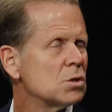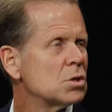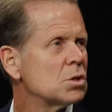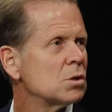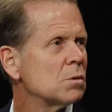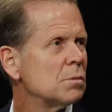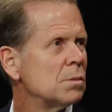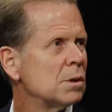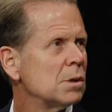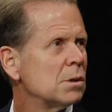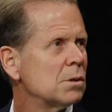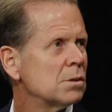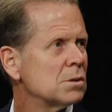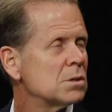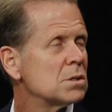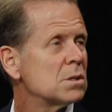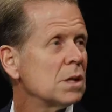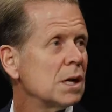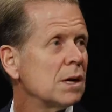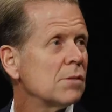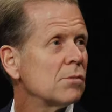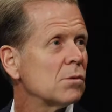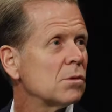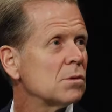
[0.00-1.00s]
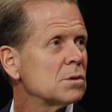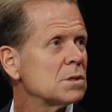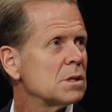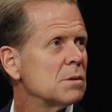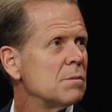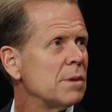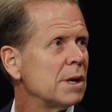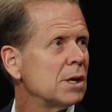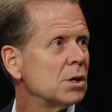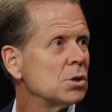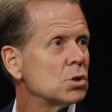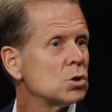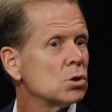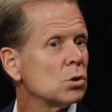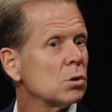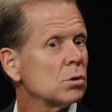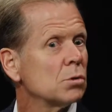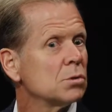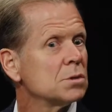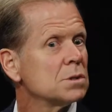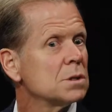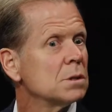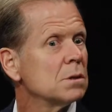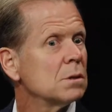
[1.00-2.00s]
should be good savers and making sure it
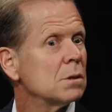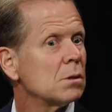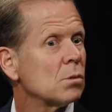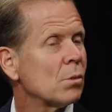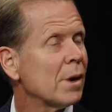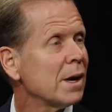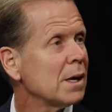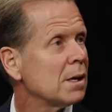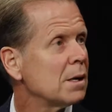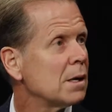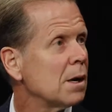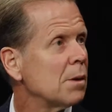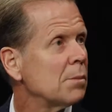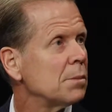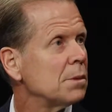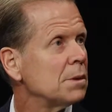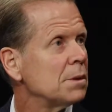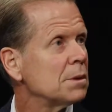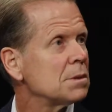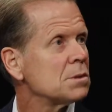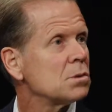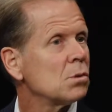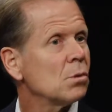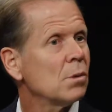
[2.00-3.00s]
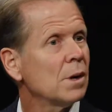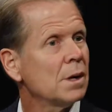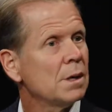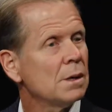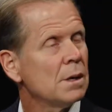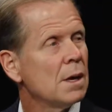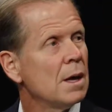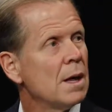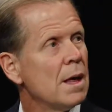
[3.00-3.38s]
goes into the right companies, the right